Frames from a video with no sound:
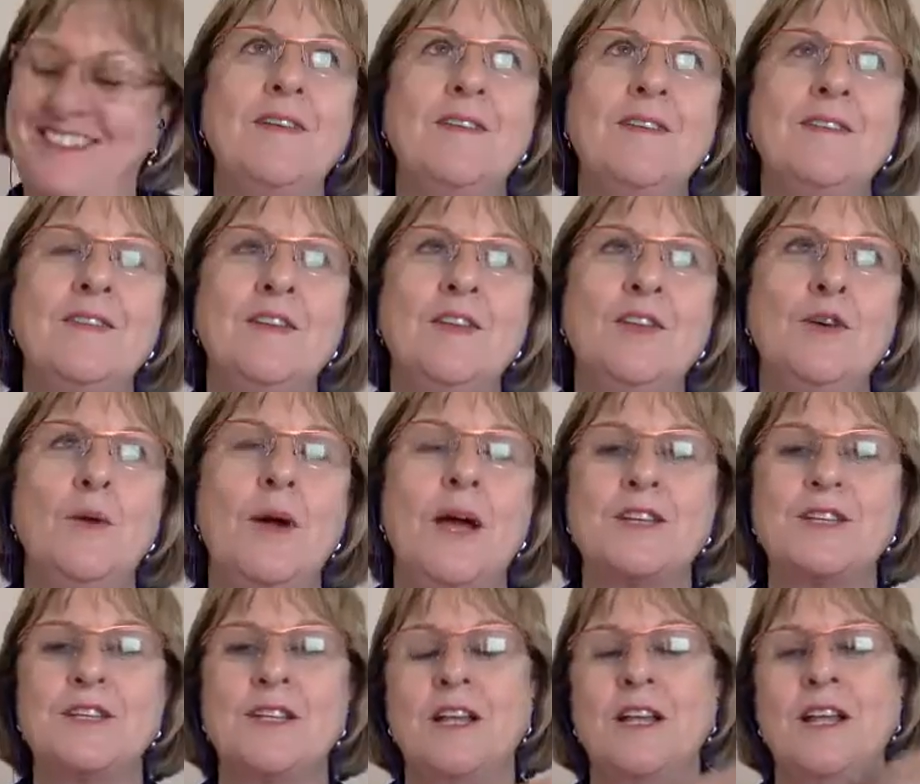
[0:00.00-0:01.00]
is that you
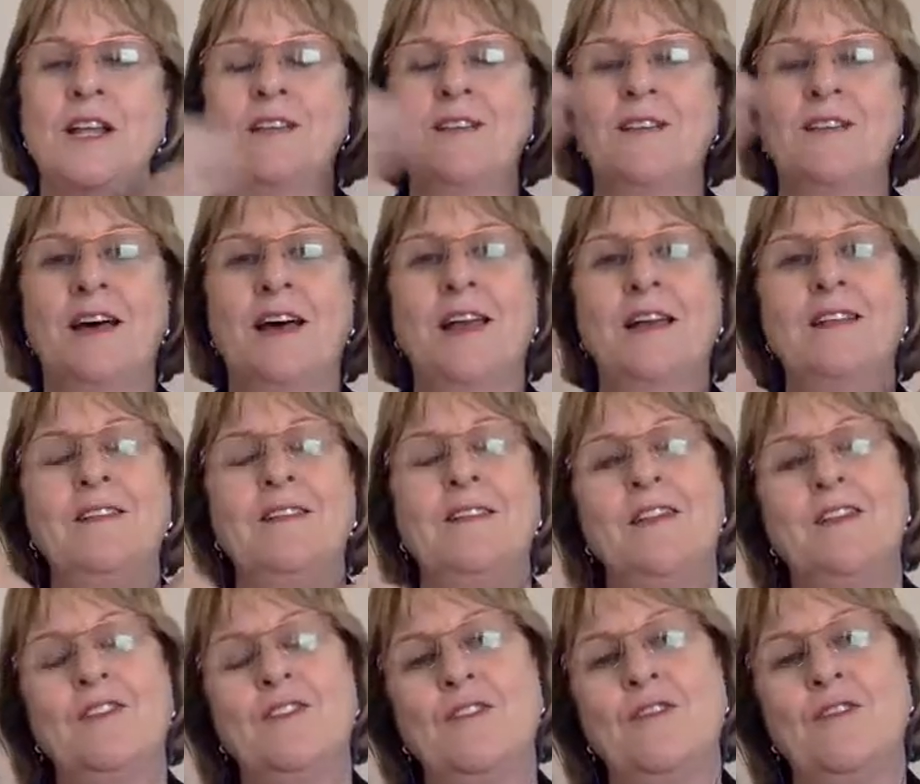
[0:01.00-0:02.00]
actually start
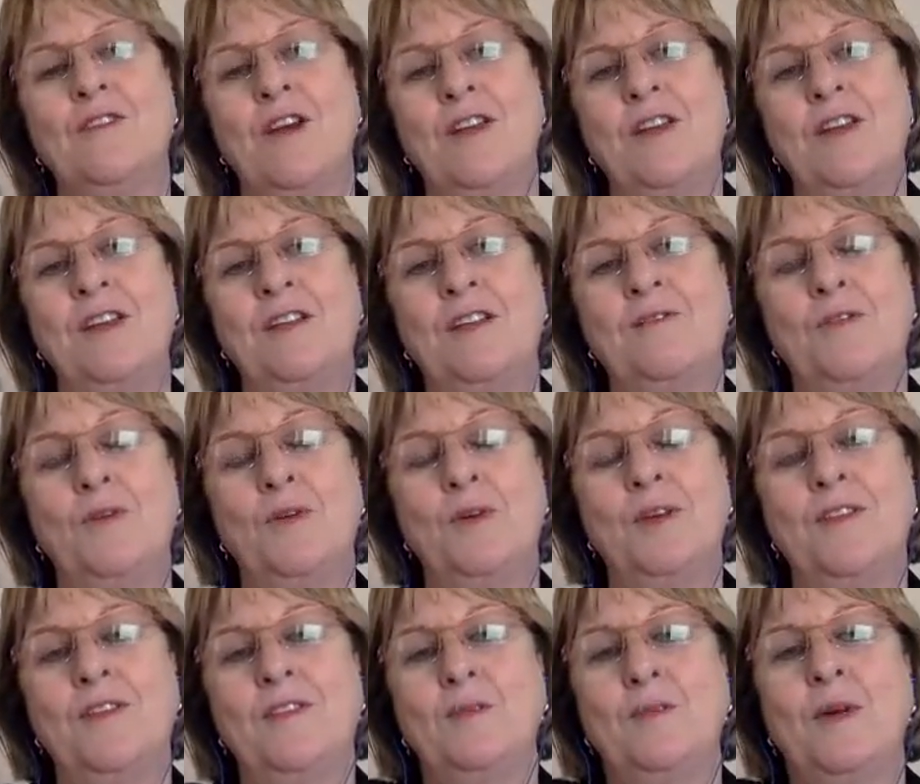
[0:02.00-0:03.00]
listening to your own inner
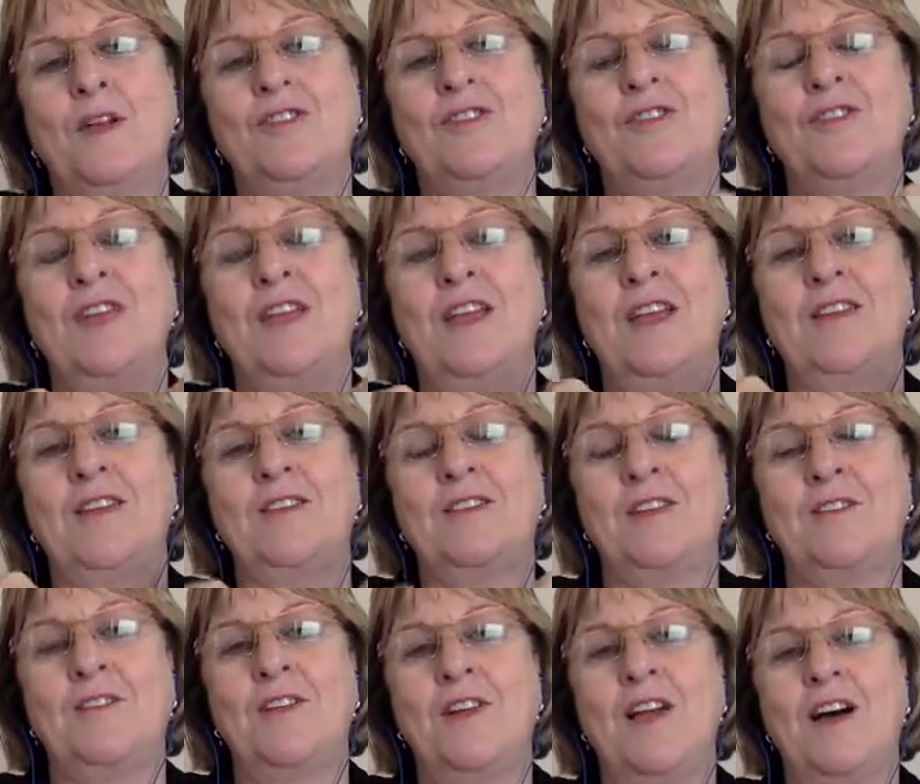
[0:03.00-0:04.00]
voice once you get
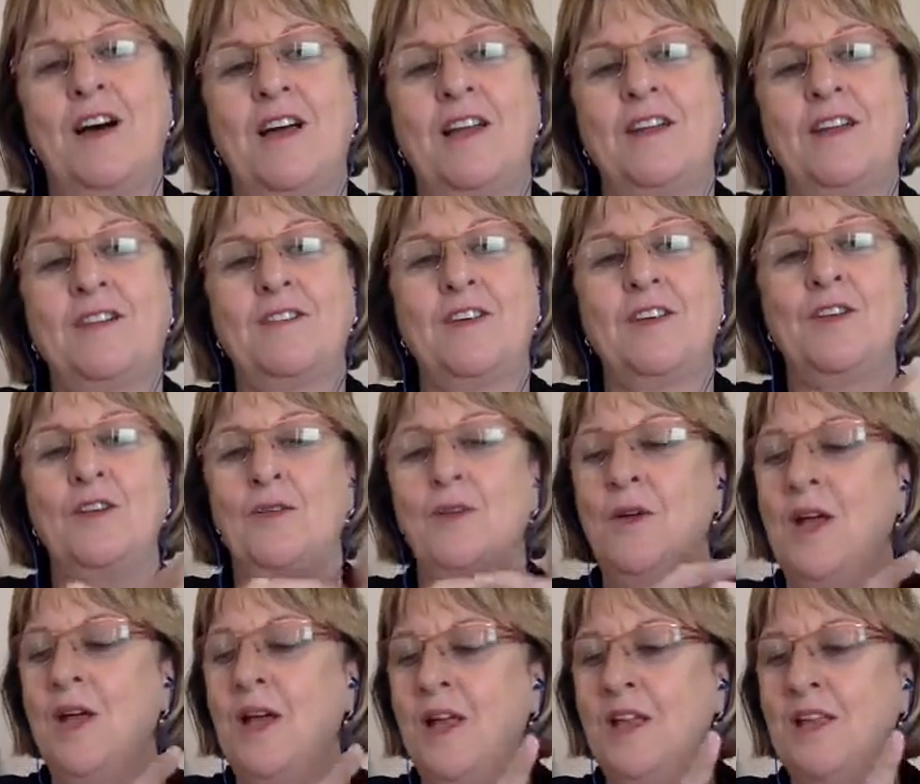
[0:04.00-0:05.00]
yourself aligned. So your
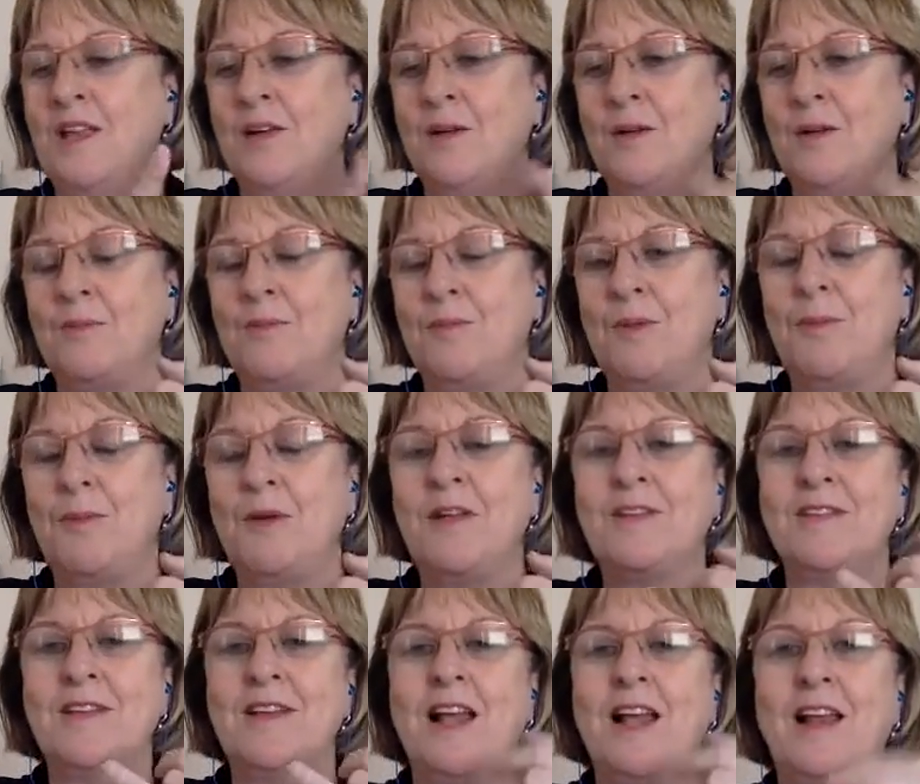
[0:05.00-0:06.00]

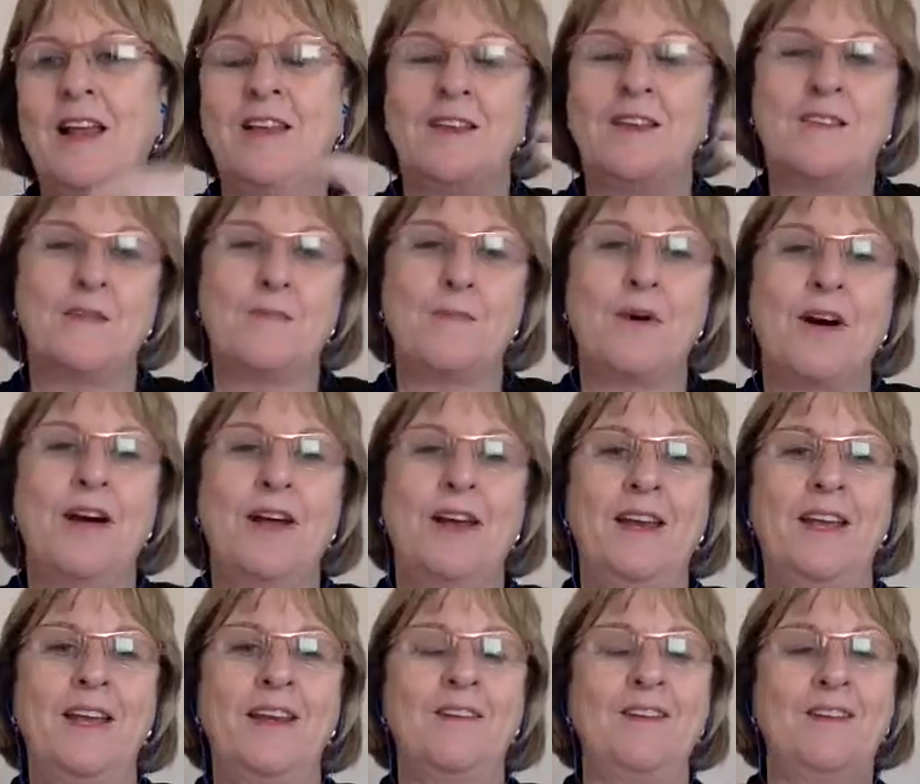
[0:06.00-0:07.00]
personality is the
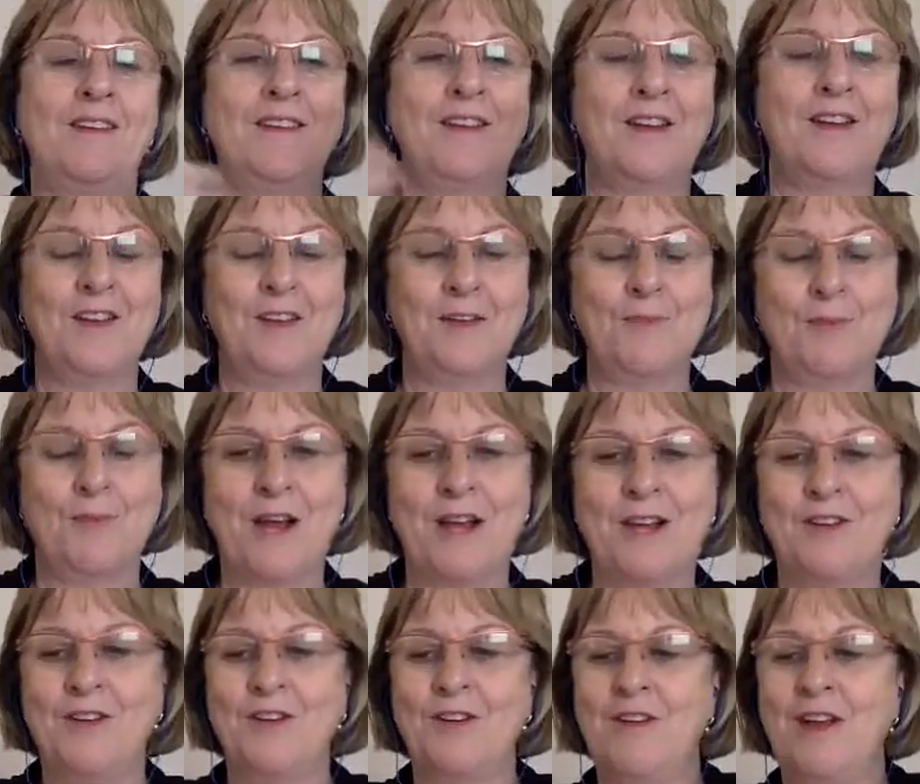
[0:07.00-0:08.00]
pioneer, you break
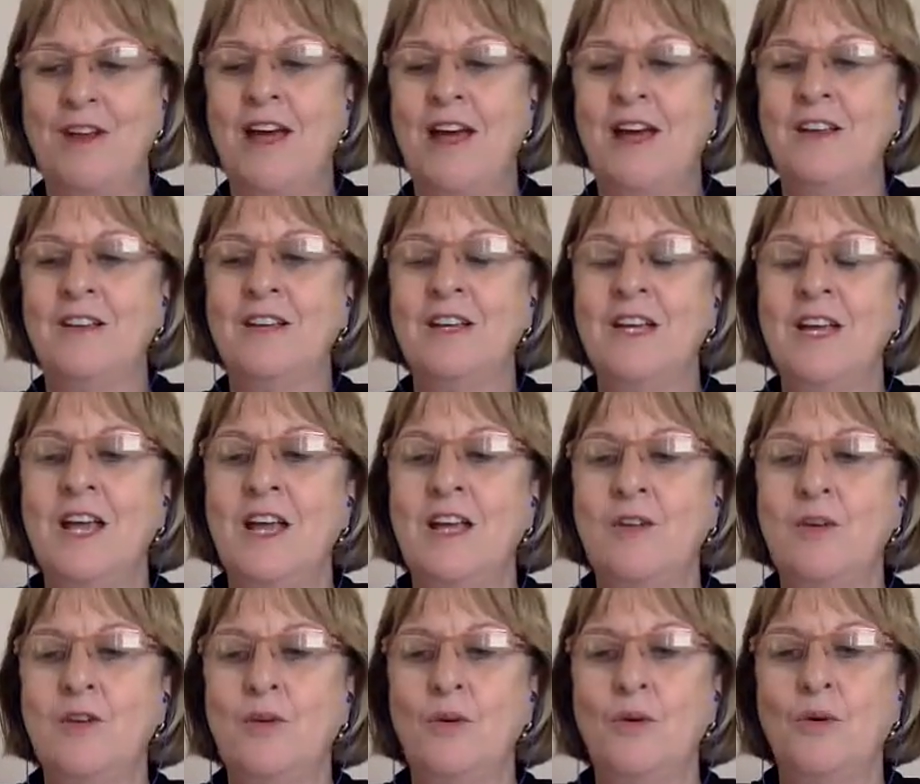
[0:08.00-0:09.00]
new ground.
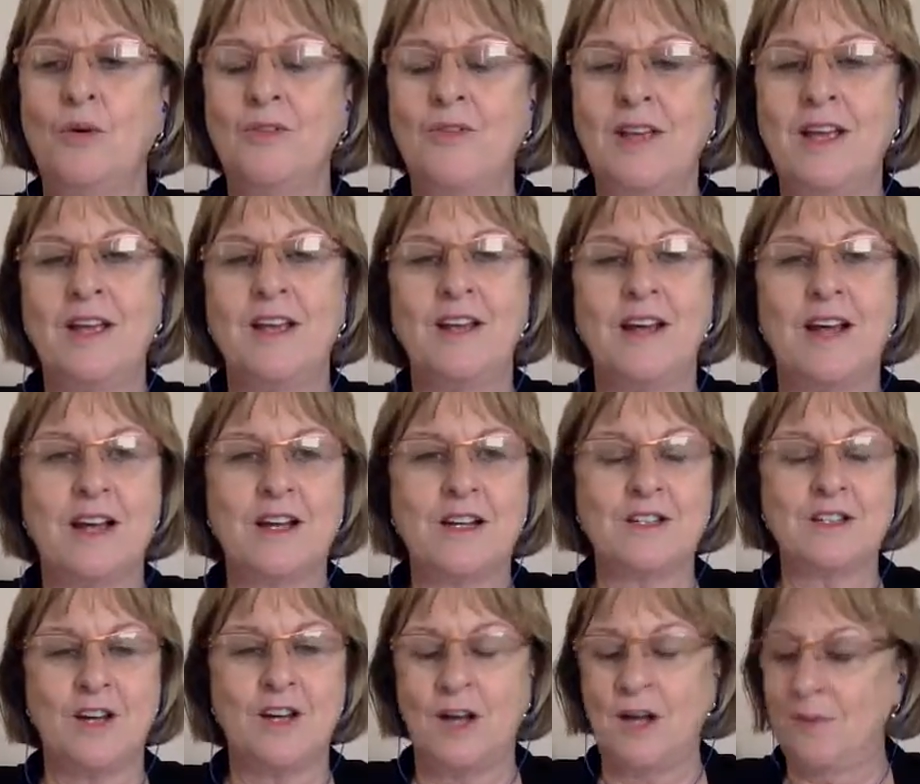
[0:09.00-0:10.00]
Your second
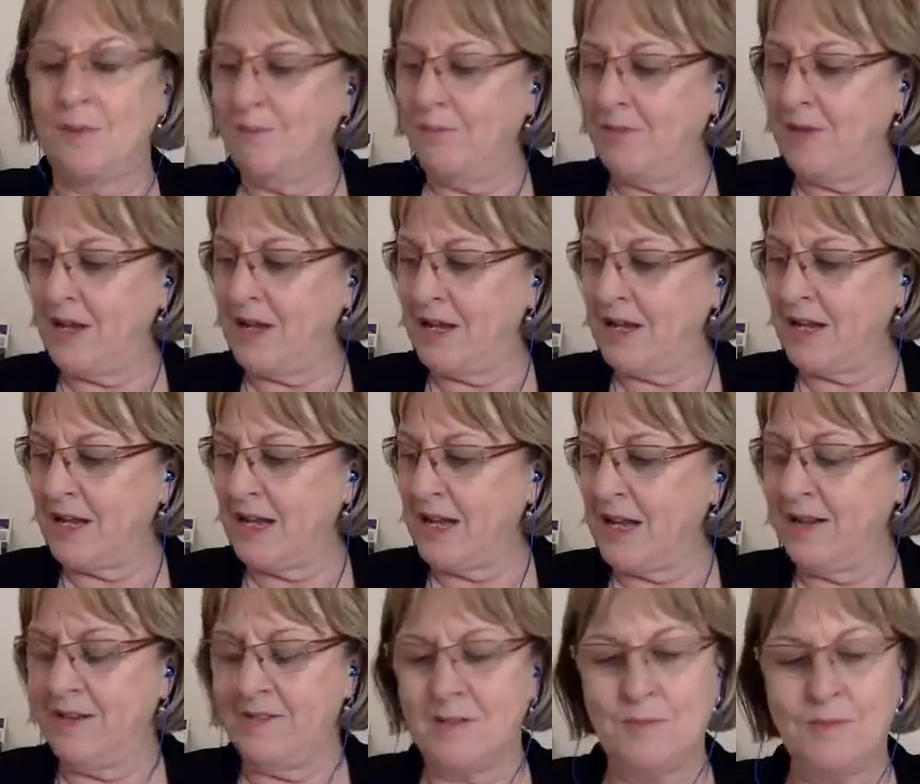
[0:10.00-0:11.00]
archetype,
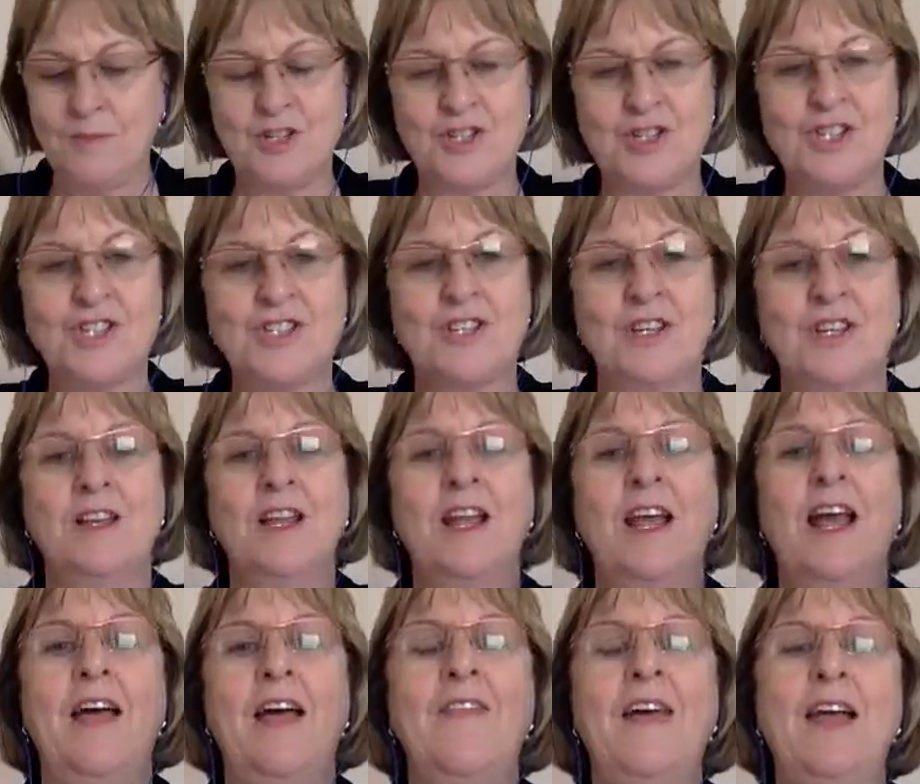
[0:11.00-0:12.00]
okay, is a magician,
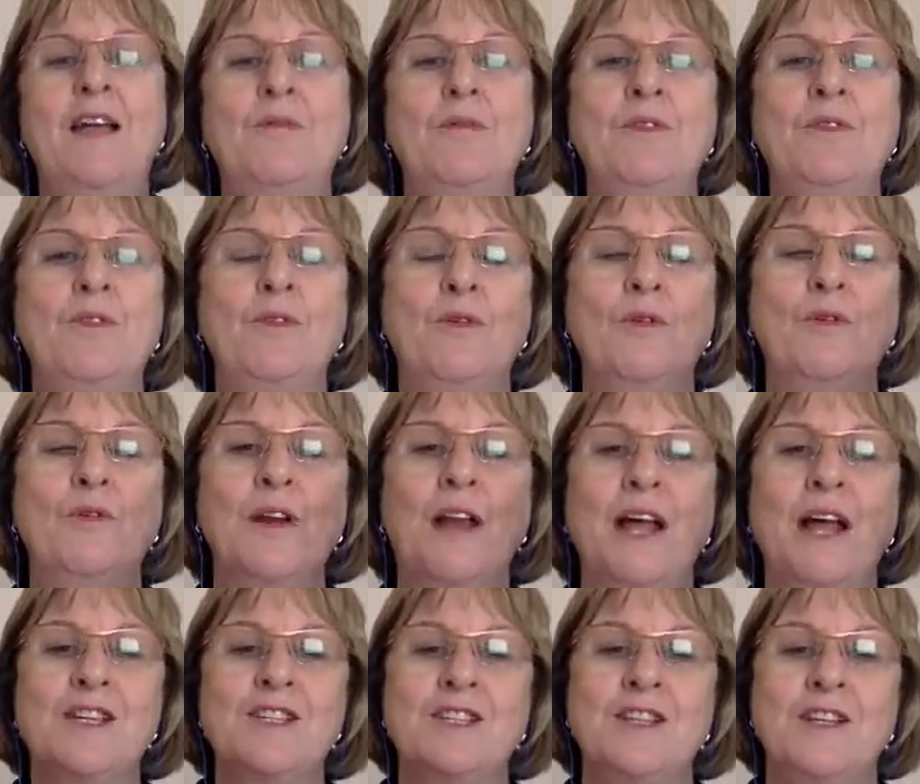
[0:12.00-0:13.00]
and that was all
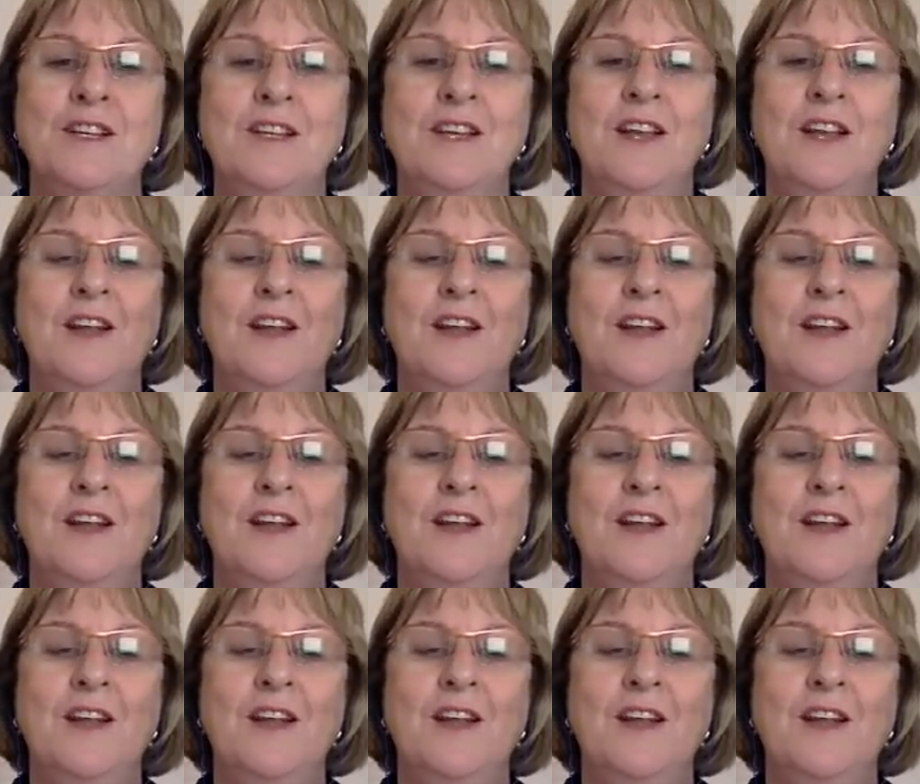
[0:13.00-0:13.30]
relation,